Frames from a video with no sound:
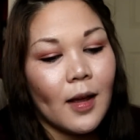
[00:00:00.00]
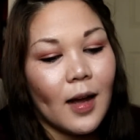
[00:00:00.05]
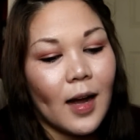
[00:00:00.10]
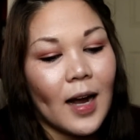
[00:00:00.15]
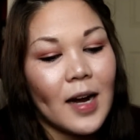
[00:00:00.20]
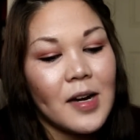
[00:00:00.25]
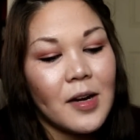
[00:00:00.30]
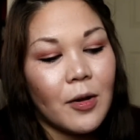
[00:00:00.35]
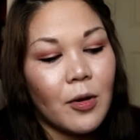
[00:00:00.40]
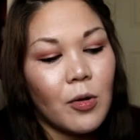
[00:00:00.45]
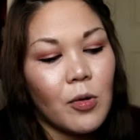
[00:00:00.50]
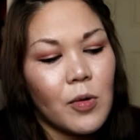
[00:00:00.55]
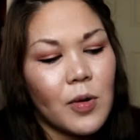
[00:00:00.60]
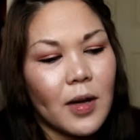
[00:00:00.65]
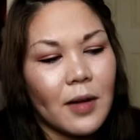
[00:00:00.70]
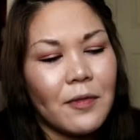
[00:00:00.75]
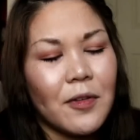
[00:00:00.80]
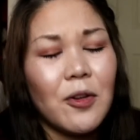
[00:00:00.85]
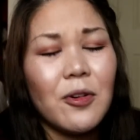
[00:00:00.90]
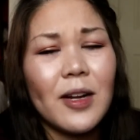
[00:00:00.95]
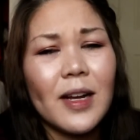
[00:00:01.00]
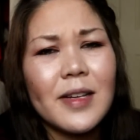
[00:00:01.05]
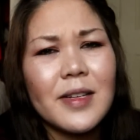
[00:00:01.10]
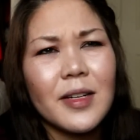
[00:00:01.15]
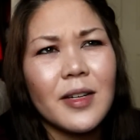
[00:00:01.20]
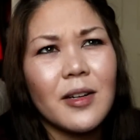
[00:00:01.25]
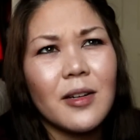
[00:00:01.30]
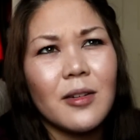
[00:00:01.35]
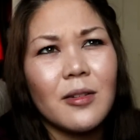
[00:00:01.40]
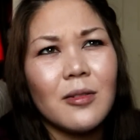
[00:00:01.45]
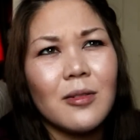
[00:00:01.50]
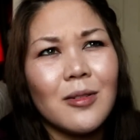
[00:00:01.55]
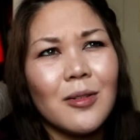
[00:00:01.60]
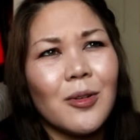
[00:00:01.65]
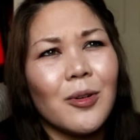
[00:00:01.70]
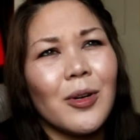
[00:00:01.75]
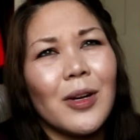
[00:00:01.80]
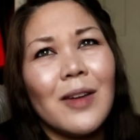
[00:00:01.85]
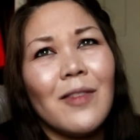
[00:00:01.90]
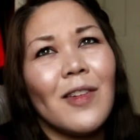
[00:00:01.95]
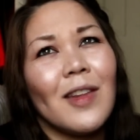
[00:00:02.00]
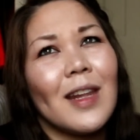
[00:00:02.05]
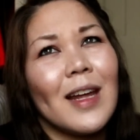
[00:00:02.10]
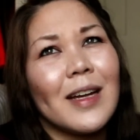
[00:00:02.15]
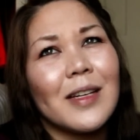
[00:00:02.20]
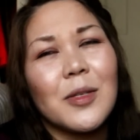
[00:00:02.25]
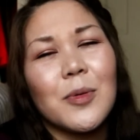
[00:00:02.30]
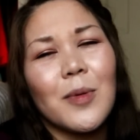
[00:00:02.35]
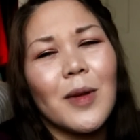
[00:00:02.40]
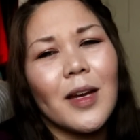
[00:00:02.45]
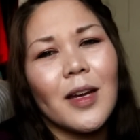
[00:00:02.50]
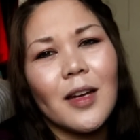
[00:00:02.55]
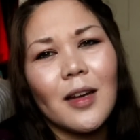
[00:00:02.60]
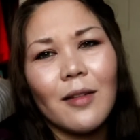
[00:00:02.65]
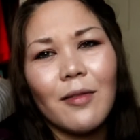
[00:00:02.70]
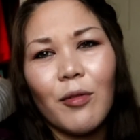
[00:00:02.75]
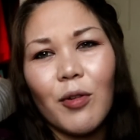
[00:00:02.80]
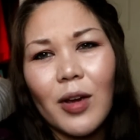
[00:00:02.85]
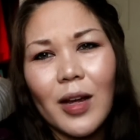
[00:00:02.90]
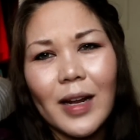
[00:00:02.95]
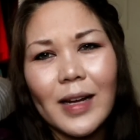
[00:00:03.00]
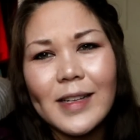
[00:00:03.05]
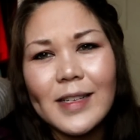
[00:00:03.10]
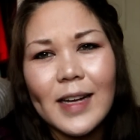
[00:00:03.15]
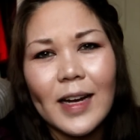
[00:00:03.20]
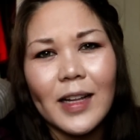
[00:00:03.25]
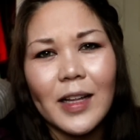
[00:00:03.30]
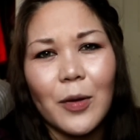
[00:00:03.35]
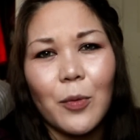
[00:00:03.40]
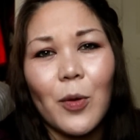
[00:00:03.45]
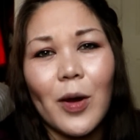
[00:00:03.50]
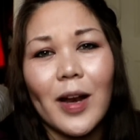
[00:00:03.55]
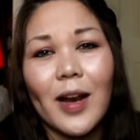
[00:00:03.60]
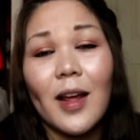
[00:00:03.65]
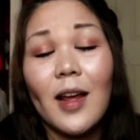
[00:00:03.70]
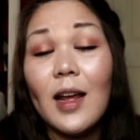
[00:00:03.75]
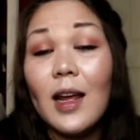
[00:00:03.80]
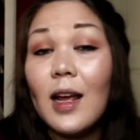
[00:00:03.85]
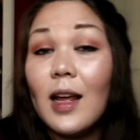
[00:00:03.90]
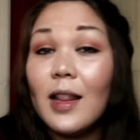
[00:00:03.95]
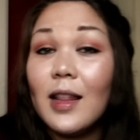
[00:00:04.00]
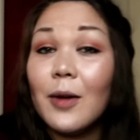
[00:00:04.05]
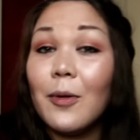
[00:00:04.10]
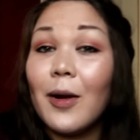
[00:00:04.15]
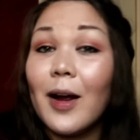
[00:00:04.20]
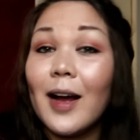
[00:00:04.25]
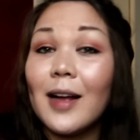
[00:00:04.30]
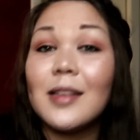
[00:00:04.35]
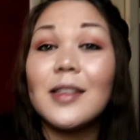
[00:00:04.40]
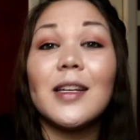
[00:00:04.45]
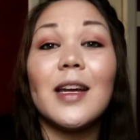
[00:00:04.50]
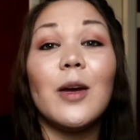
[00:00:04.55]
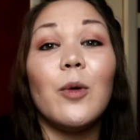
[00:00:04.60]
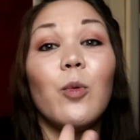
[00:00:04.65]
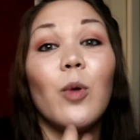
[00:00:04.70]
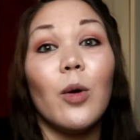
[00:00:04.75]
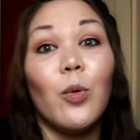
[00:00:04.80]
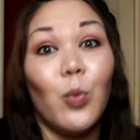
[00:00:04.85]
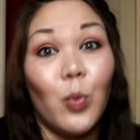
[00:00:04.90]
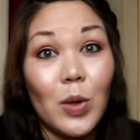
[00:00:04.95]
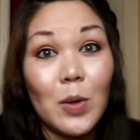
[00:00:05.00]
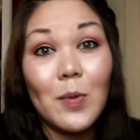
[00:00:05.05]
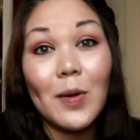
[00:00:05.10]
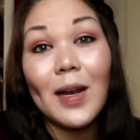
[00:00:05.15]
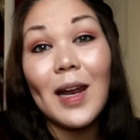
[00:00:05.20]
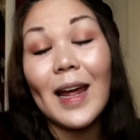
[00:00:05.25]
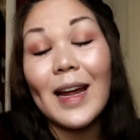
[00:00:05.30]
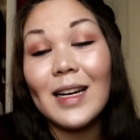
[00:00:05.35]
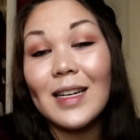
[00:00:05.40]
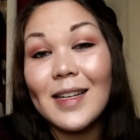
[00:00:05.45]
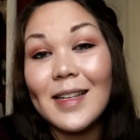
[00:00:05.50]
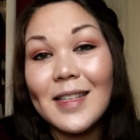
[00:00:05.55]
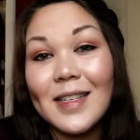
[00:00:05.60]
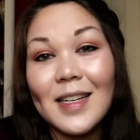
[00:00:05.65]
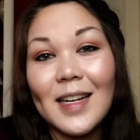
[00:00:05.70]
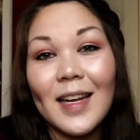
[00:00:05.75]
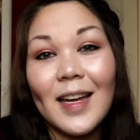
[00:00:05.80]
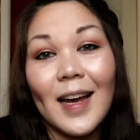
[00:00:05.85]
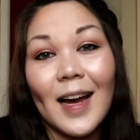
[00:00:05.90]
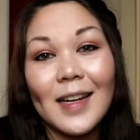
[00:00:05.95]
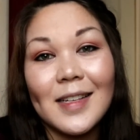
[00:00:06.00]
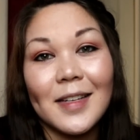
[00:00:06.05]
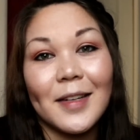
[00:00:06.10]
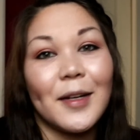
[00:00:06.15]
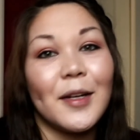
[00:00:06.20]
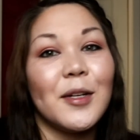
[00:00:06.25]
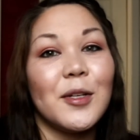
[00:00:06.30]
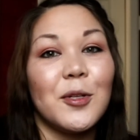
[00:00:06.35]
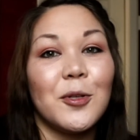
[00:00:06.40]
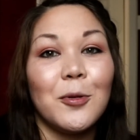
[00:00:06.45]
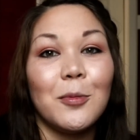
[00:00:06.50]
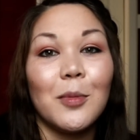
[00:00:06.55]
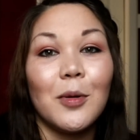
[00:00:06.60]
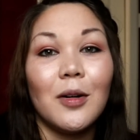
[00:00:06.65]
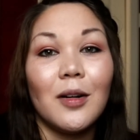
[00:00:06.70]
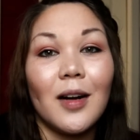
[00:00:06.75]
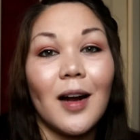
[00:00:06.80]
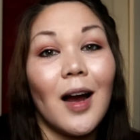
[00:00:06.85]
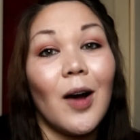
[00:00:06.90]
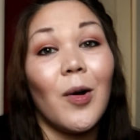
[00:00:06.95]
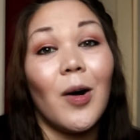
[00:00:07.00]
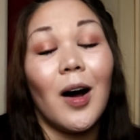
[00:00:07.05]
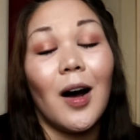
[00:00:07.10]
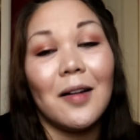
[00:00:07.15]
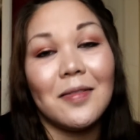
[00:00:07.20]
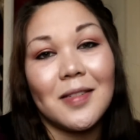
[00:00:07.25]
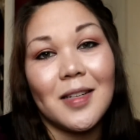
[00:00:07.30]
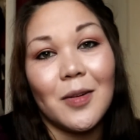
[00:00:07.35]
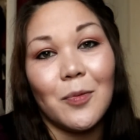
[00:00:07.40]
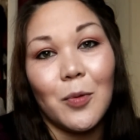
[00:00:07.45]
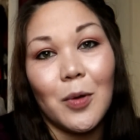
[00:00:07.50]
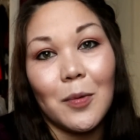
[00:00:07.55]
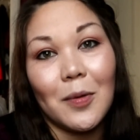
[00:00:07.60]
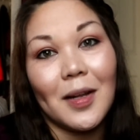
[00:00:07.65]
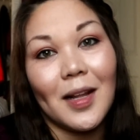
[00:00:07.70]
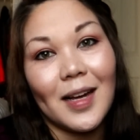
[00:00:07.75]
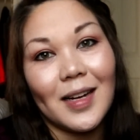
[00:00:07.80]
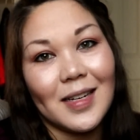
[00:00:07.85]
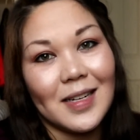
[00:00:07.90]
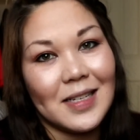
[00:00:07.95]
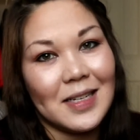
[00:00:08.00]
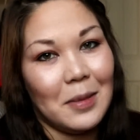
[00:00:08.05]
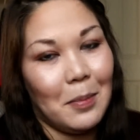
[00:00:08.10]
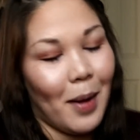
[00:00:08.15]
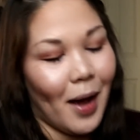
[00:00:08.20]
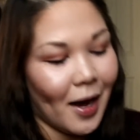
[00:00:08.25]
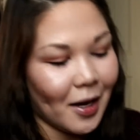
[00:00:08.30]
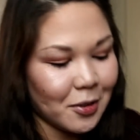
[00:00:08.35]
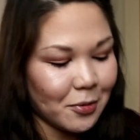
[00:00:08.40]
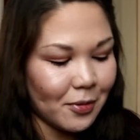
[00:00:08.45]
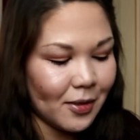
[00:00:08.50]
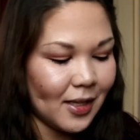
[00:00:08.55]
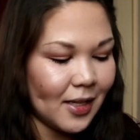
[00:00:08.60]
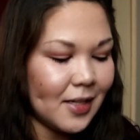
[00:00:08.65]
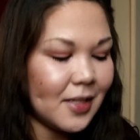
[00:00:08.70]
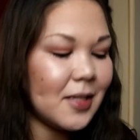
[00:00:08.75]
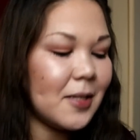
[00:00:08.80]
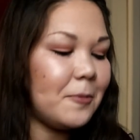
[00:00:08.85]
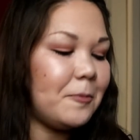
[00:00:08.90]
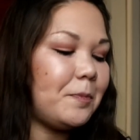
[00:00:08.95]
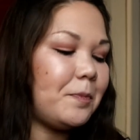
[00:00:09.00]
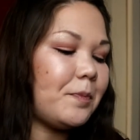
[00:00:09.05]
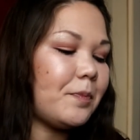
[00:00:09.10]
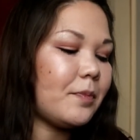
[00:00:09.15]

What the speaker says: I know a few days ago, or even last week, I forget exactly when, they were asking what we would like to see as a consumer, how often we would like to see packs released.